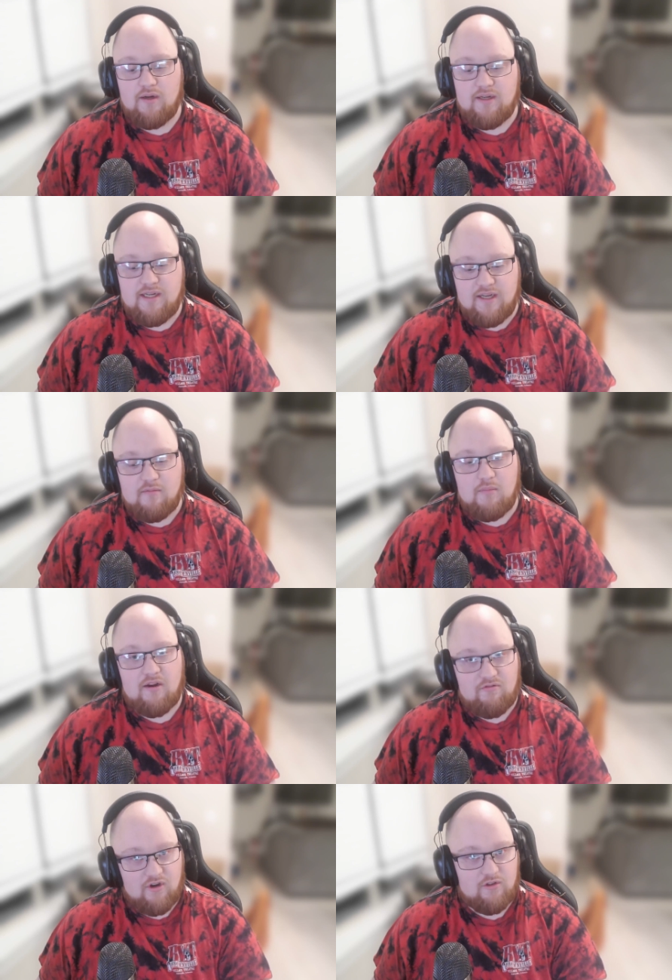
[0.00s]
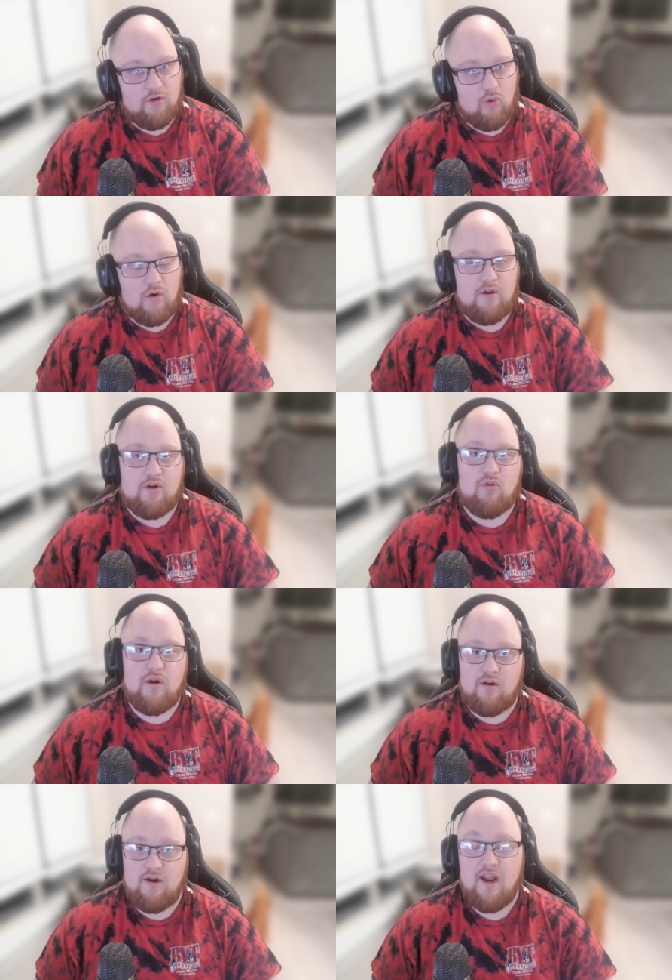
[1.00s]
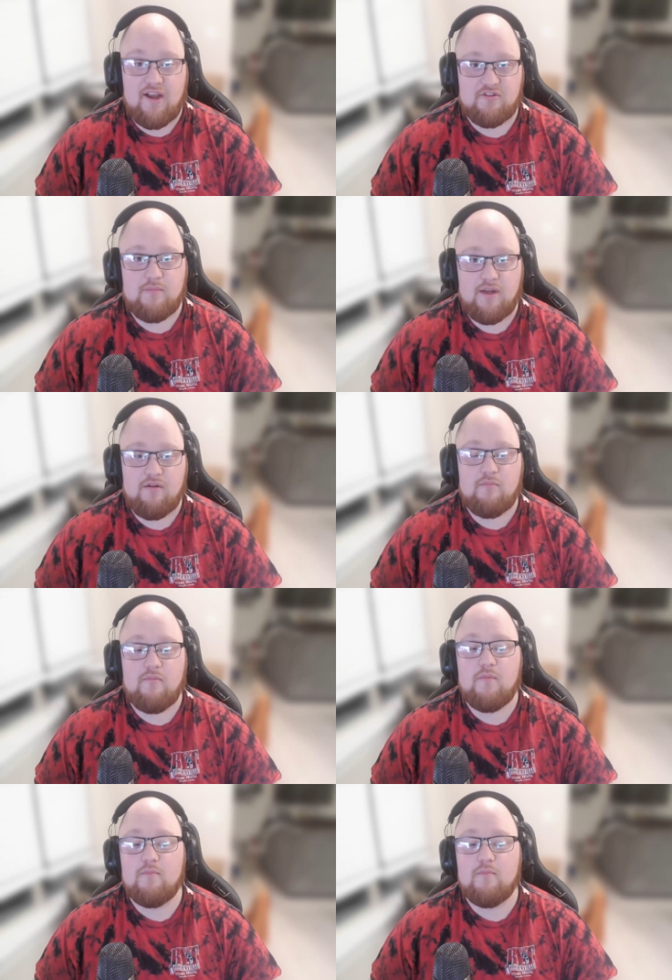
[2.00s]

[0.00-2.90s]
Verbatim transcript: get my foot in the door in the career has been